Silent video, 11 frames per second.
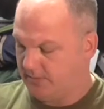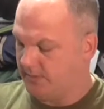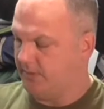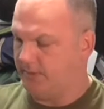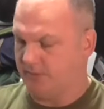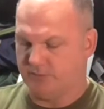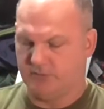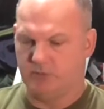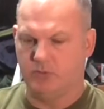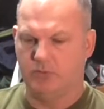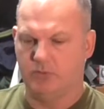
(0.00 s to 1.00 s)
and there's
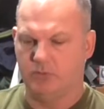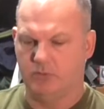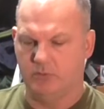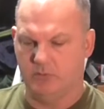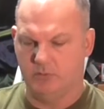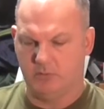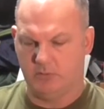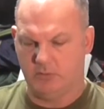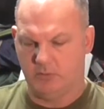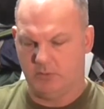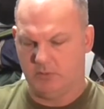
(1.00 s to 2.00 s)
no
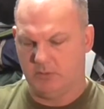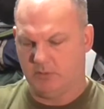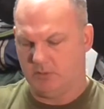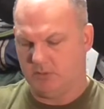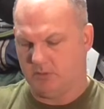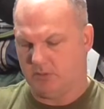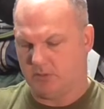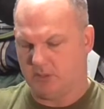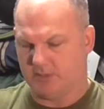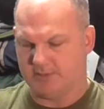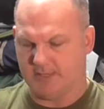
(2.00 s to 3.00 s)

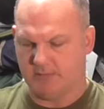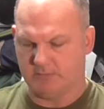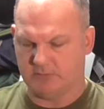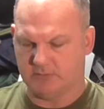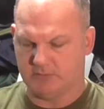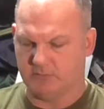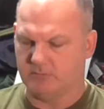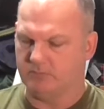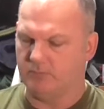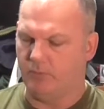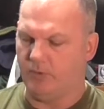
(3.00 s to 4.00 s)
cutouts
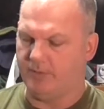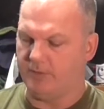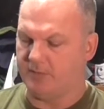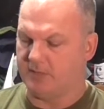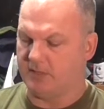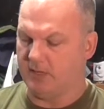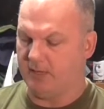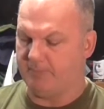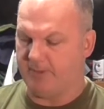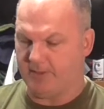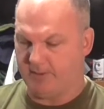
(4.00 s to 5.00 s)
where they would
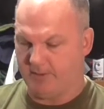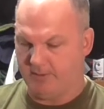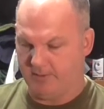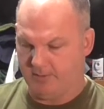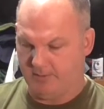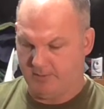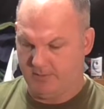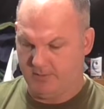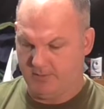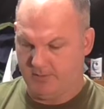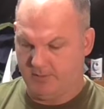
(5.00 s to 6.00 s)
clip in.
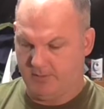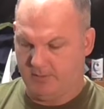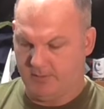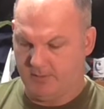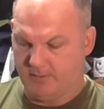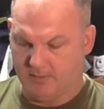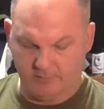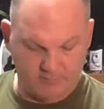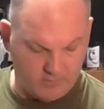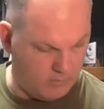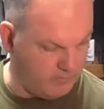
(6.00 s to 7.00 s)
There's
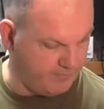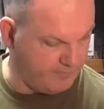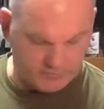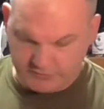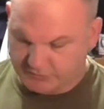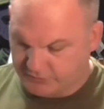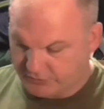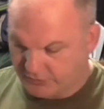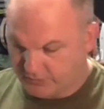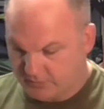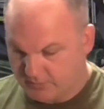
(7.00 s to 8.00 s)
a hole for a
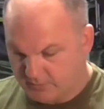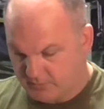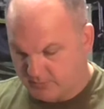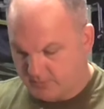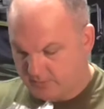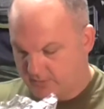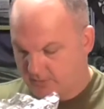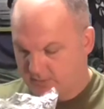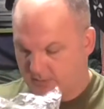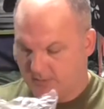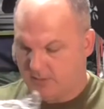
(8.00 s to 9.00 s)
screw.
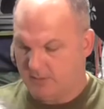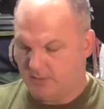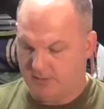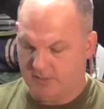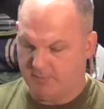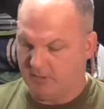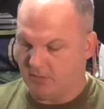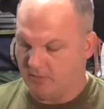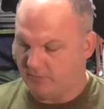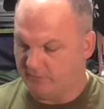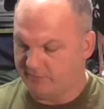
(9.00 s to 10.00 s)
Oh, and there we
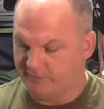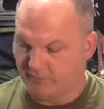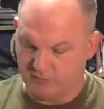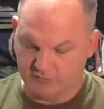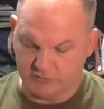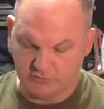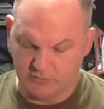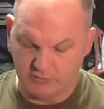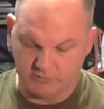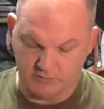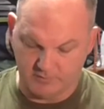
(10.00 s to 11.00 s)
go, there's 4
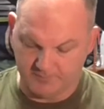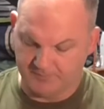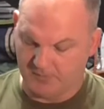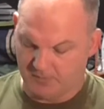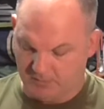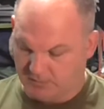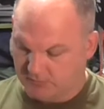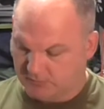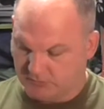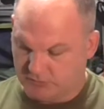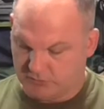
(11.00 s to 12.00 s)
screws.
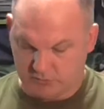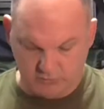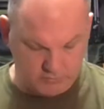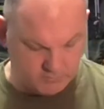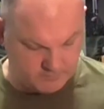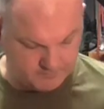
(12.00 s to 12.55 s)
So